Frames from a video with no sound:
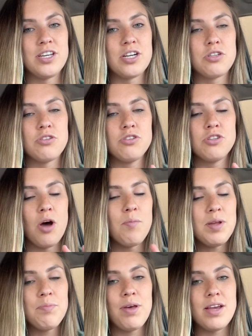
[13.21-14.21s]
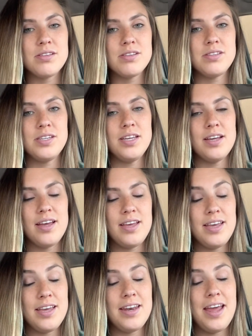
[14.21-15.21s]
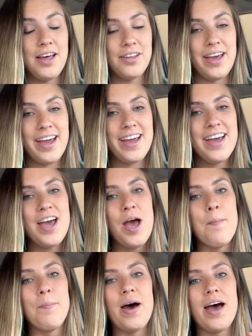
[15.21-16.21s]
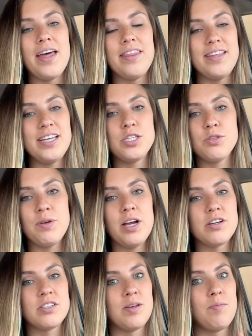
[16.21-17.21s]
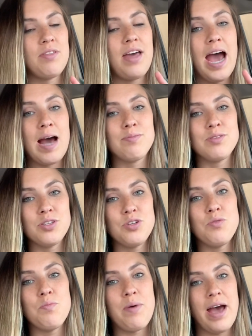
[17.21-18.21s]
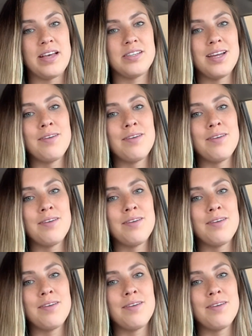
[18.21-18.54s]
There's so many places to eat in LA, but these 3 are some of the absolute best.